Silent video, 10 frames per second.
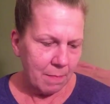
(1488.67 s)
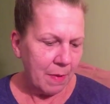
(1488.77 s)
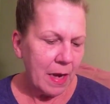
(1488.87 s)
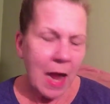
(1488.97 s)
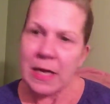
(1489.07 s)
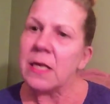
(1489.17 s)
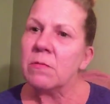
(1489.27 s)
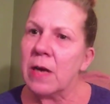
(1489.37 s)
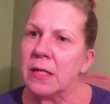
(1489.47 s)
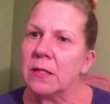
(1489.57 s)
But I need to
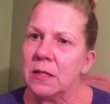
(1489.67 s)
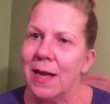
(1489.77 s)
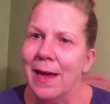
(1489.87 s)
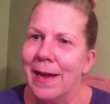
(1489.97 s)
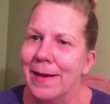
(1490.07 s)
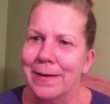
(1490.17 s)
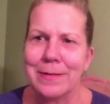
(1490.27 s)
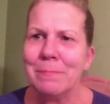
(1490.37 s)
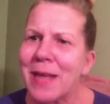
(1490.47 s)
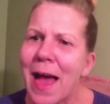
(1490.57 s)
rest tonight because
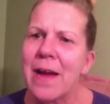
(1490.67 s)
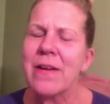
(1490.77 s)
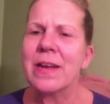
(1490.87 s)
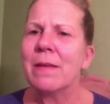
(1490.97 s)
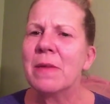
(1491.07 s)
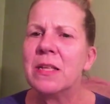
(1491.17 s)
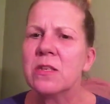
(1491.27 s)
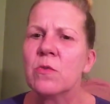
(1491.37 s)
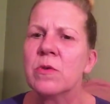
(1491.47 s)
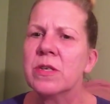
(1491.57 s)
I'm tired and I'm getting
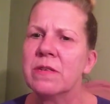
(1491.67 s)
sore.